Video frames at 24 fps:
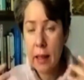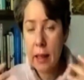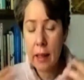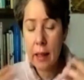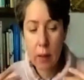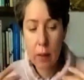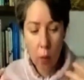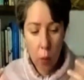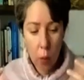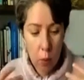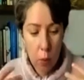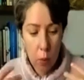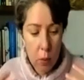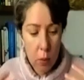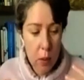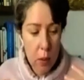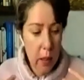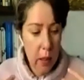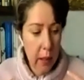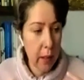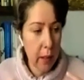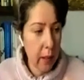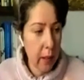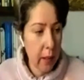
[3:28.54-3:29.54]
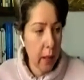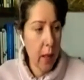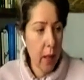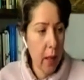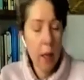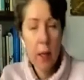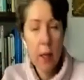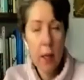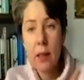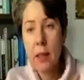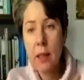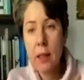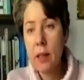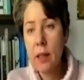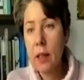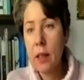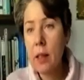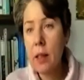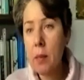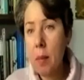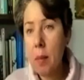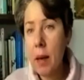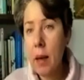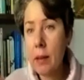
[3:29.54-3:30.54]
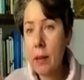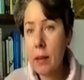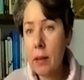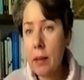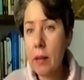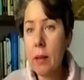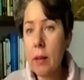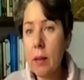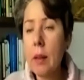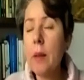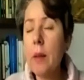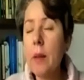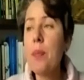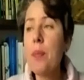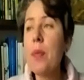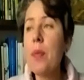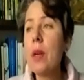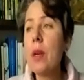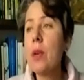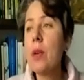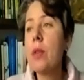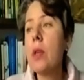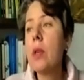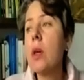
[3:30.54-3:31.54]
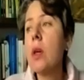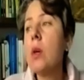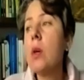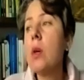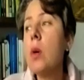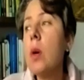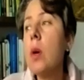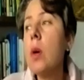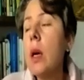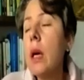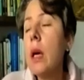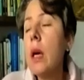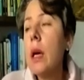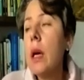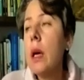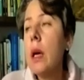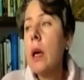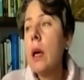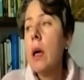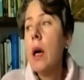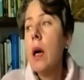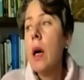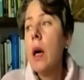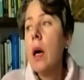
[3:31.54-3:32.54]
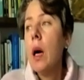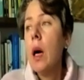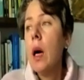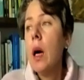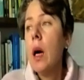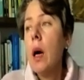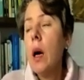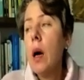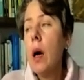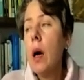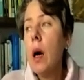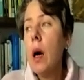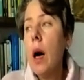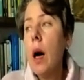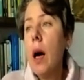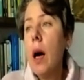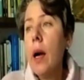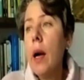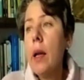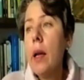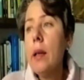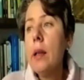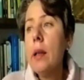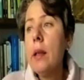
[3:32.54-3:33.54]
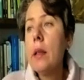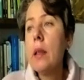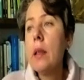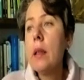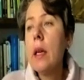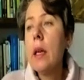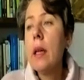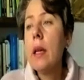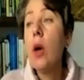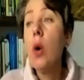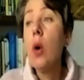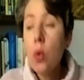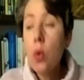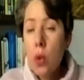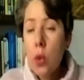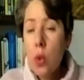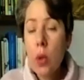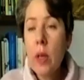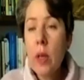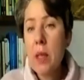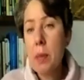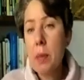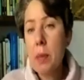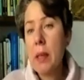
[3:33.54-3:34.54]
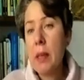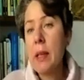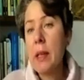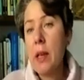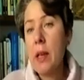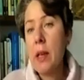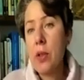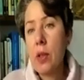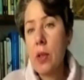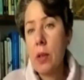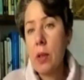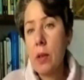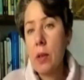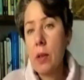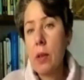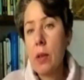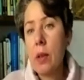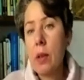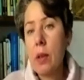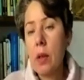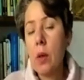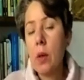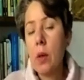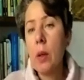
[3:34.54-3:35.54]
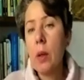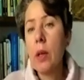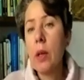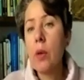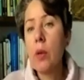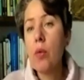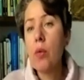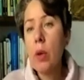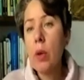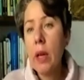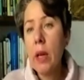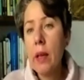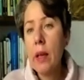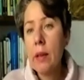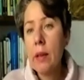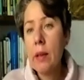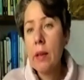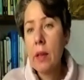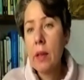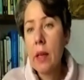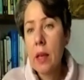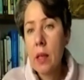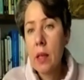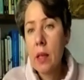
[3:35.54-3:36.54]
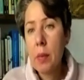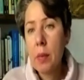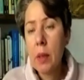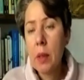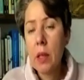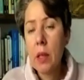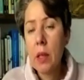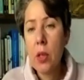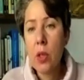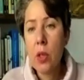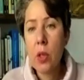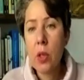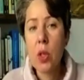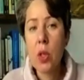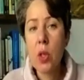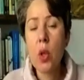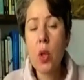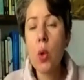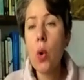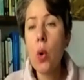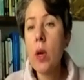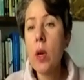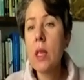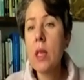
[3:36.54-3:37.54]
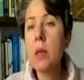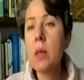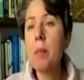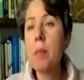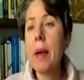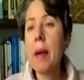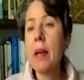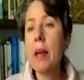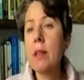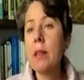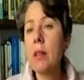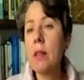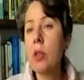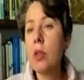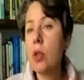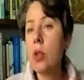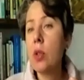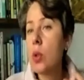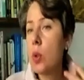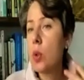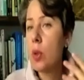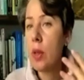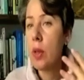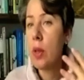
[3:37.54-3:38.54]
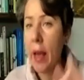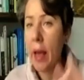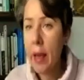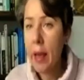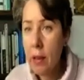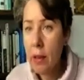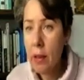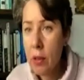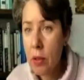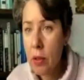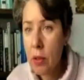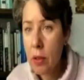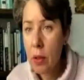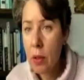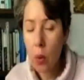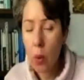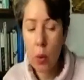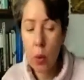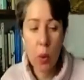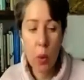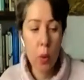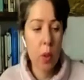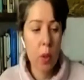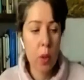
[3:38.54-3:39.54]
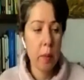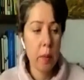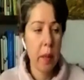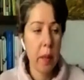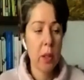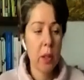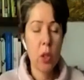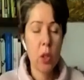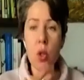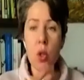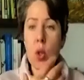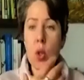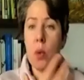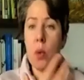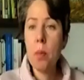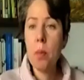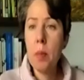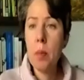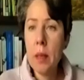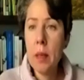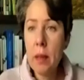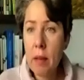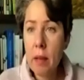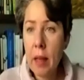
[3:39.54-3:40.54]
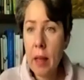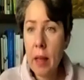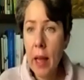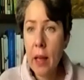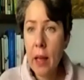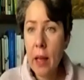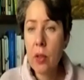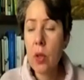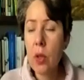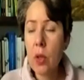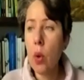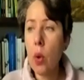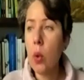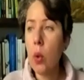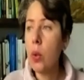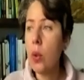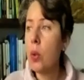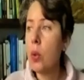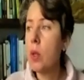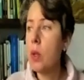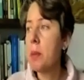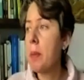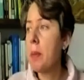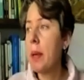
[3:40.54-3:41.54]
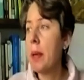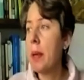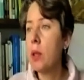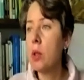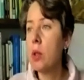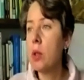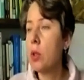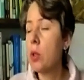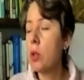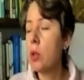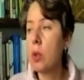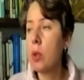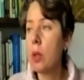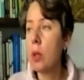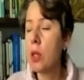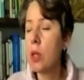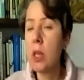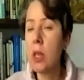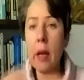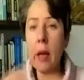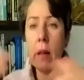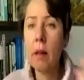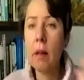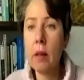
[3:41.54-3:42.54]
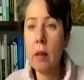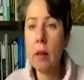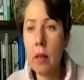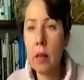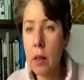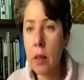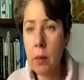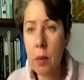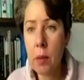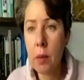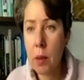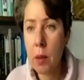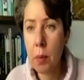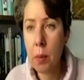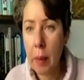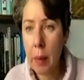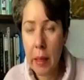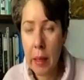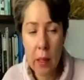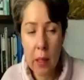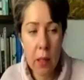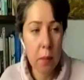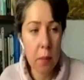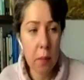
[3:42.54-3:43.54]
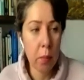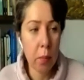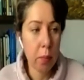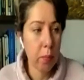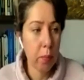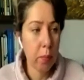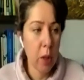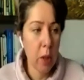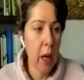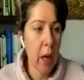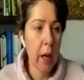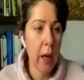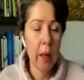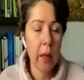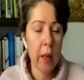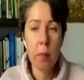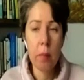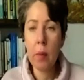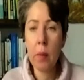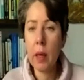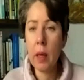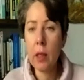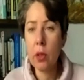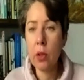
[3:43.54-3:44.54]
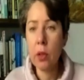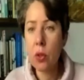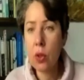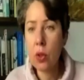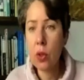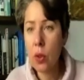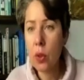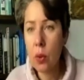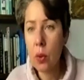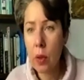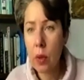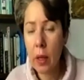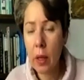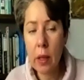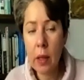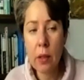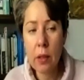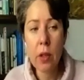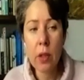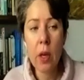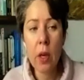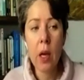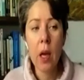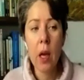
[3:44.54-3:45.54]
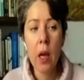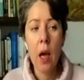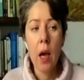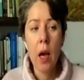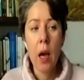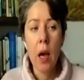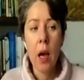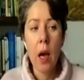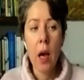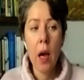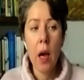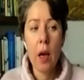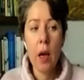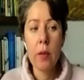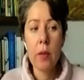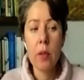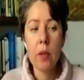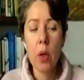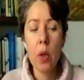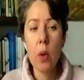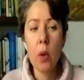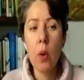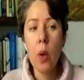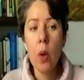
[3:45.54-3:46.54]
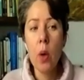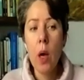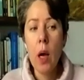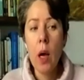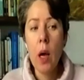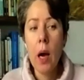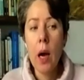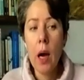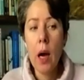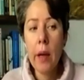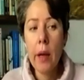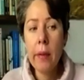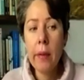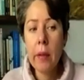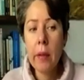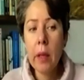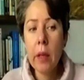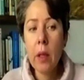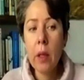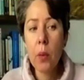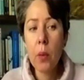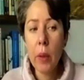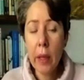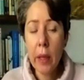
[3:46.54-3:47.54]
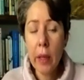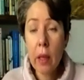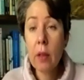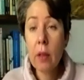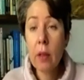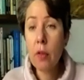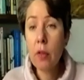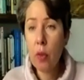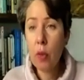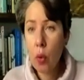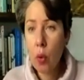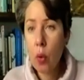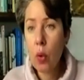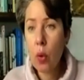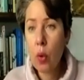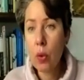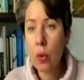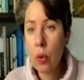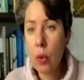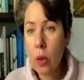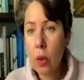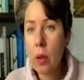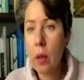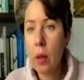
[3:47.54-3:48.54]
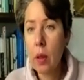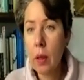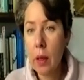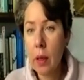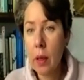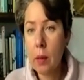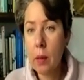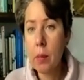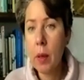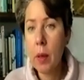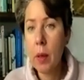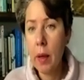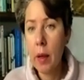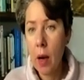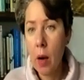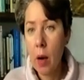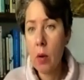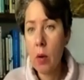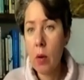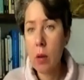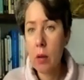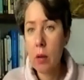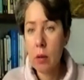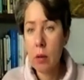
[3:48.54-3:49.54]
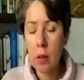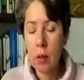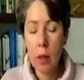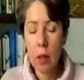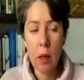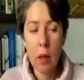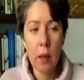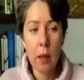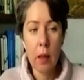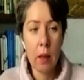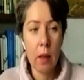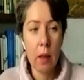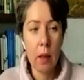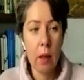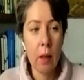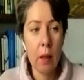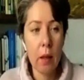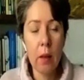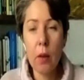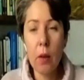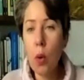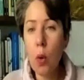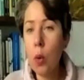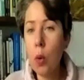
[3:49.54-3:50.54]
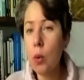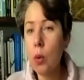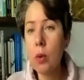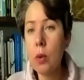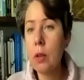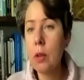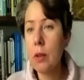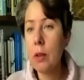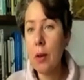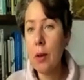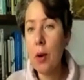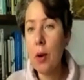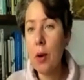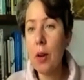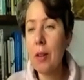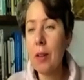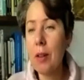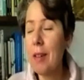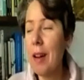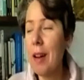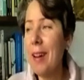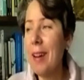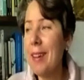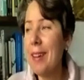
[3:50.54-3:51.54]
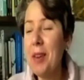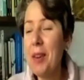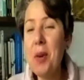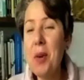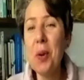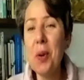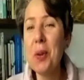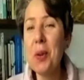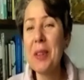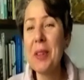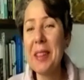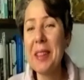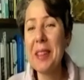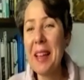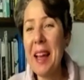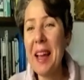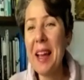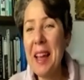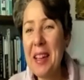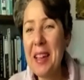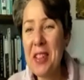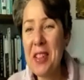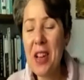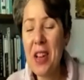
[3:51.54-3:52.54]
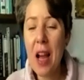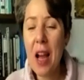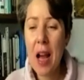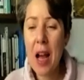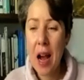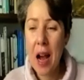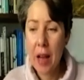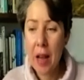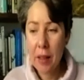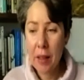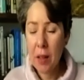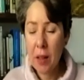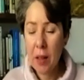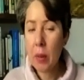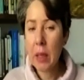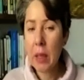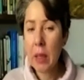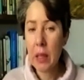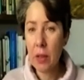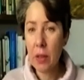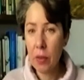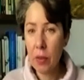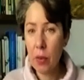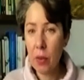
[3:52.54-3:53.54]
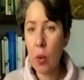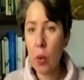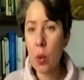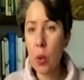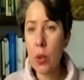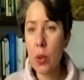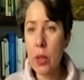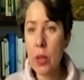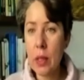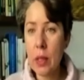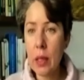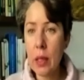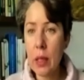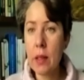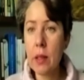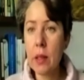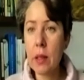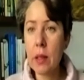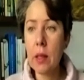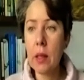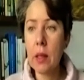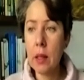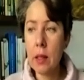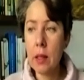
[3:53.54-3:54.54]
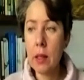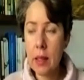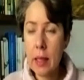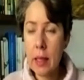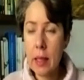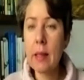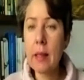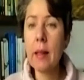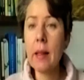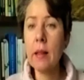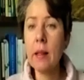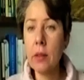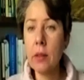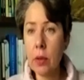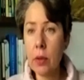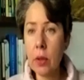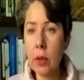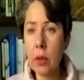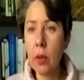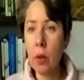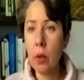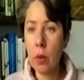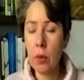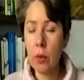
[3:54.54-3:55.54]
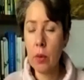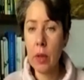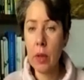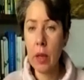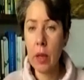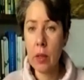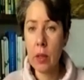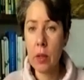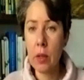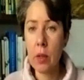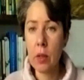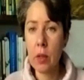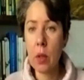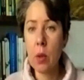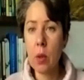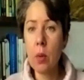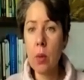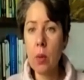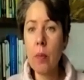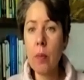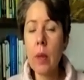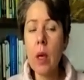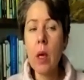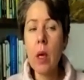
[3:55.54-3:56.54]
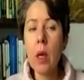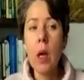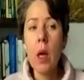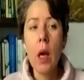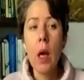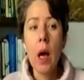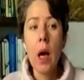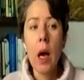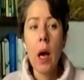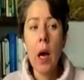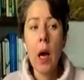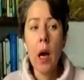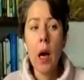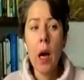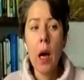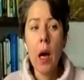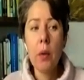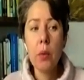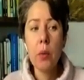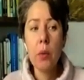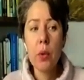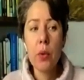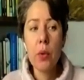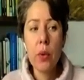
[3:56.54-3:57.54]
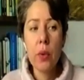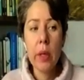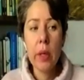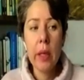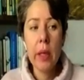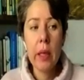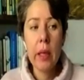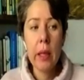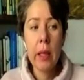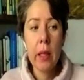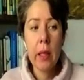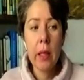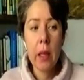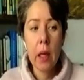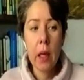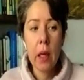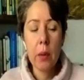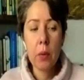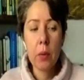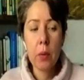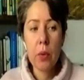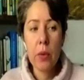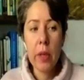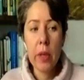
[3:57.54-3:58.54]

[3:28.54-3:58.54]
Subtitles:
sticking, almost like a sticky mud. So and also expectations, like really the expectation that you expected to do that, or you expected to be that, or you expected to attend this space time and do that. So I think we can afford, like by our golden age, I think we can afford starting like decluttering all of that. I would really